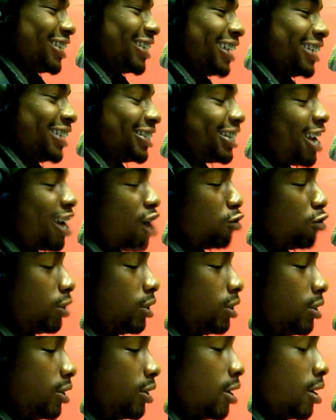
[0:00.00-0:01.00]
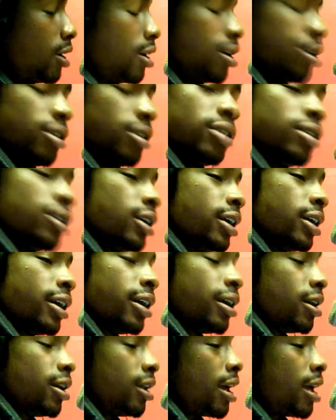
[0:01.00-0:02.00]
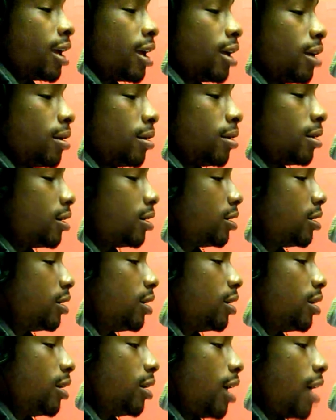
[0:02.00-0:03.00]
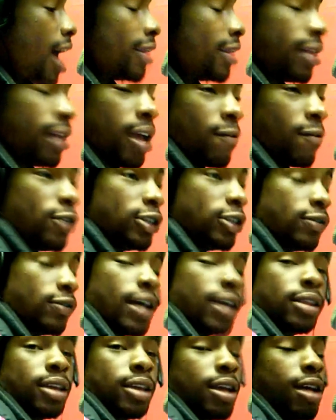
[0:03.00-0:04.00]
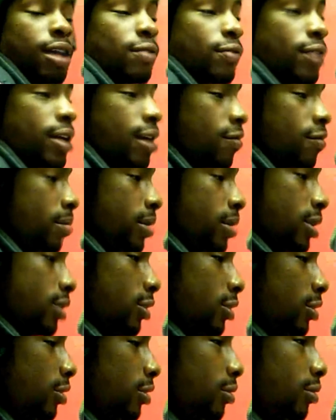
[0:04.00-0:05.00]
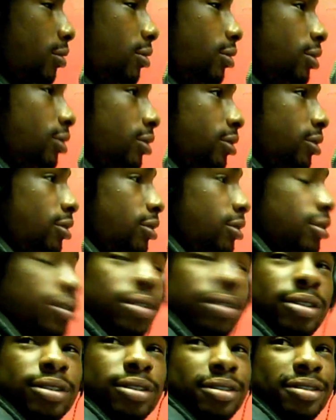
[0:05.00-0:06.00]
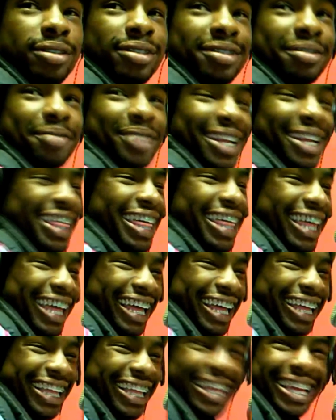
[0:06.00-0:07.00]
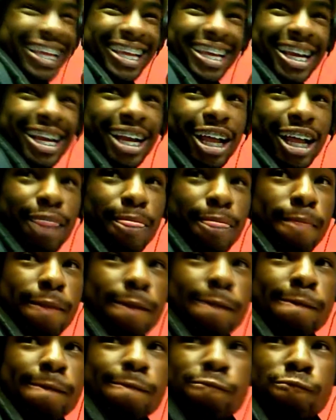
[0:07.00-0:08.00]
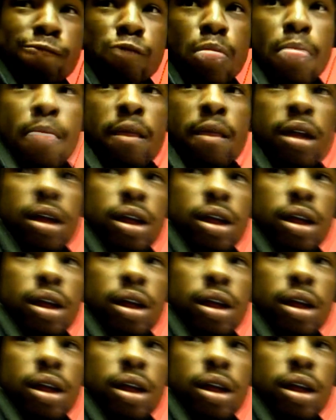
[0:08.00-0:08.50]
saying? Shout out again. Like, I think, first of all, I thank y'all for having me. This is, We thank you for having. Listen, this is what I want to thank you for.